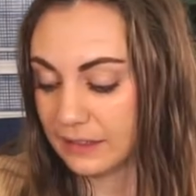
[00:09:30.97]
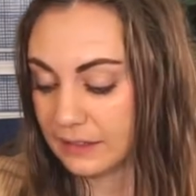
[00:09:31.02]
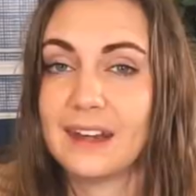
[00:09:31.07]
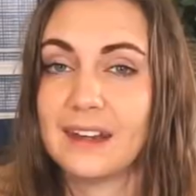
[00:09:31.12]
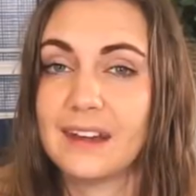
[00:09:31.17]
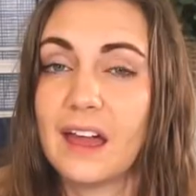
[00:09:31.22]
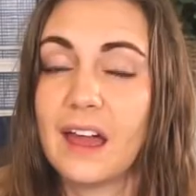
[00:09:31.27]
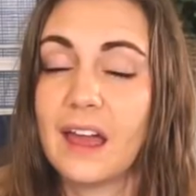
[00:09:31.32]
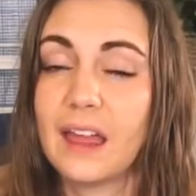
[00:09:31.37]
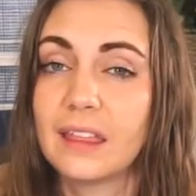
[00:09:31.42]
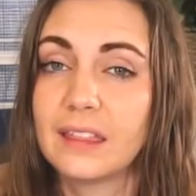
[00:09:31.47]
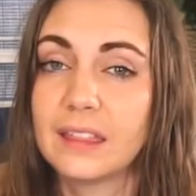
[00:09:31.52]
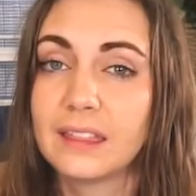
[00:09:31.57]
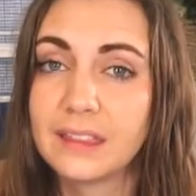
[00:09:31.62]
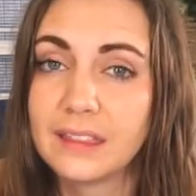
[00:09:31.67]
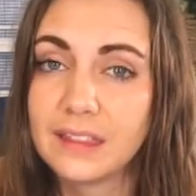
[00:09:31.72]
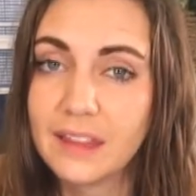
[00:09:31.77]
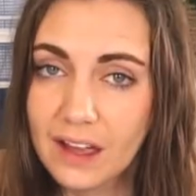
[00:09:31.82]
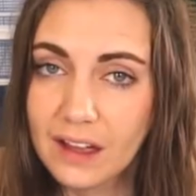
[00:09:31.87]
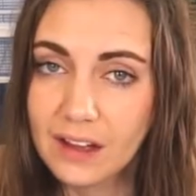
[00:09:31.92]
And I
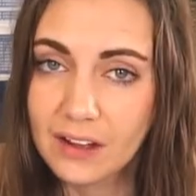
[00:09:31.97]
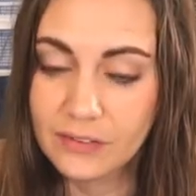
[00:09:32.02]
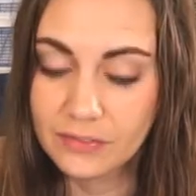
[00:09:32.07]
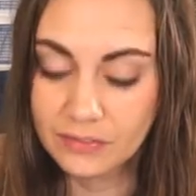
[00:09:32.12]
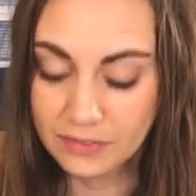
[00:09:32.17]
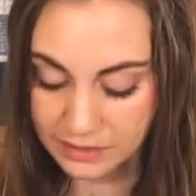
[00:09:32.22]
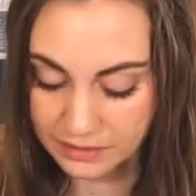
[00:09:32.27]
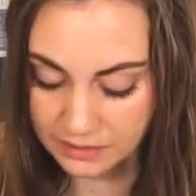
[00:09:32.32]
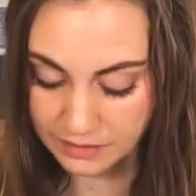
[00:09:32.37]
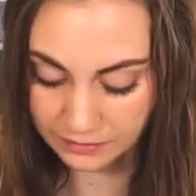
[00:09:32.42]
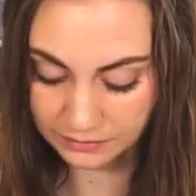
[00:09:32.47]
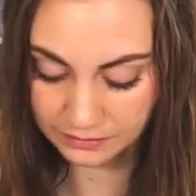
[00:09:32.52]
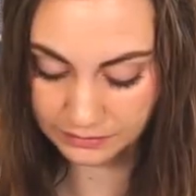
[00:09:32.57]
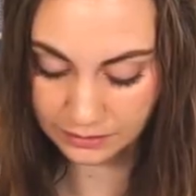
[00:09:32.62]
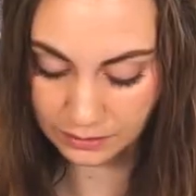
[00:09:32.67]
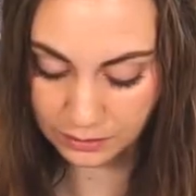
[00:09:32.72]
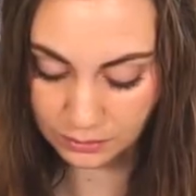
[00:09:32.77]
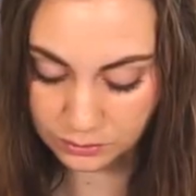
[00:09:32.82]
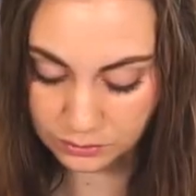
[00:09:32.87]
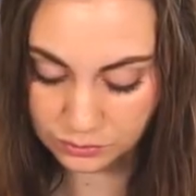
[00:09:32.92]
love the
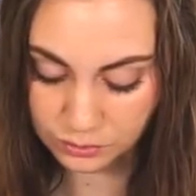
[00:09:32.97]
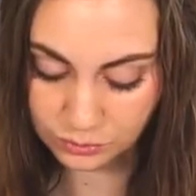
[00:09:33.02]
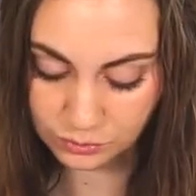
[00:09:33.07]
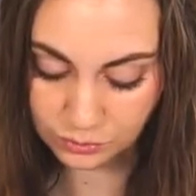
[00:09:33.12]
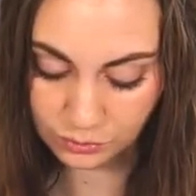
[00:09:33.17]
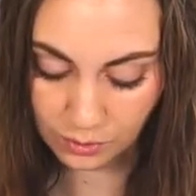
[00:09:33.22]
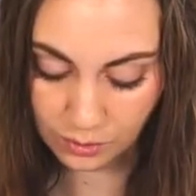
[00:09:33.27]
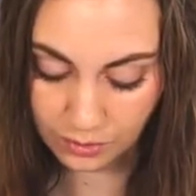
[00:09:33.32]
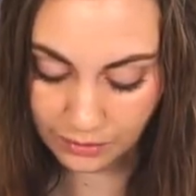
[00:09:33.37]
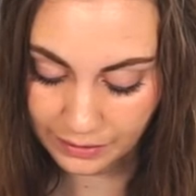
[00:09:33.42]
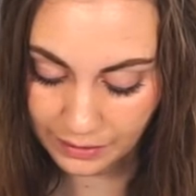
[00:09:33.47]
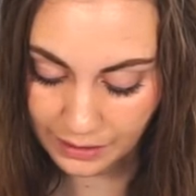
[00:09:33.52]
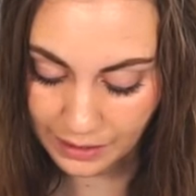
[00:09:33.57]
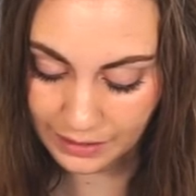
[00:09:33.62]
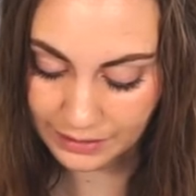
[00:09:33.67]
little drawer.